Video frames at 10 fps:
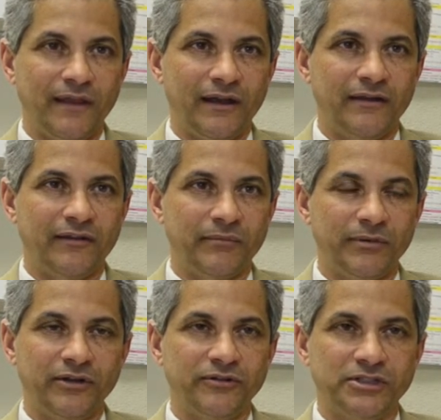their development
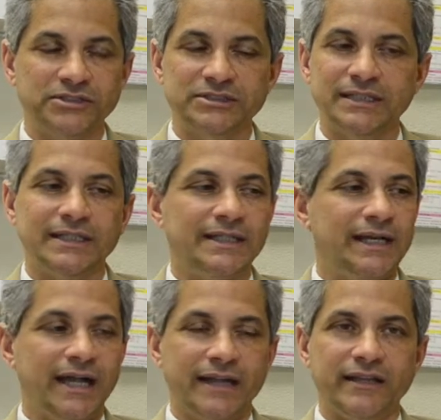pediatricians
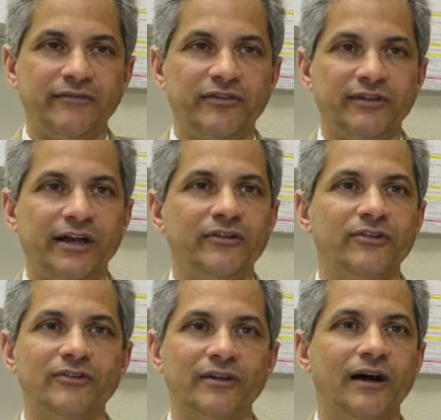and their physiatrists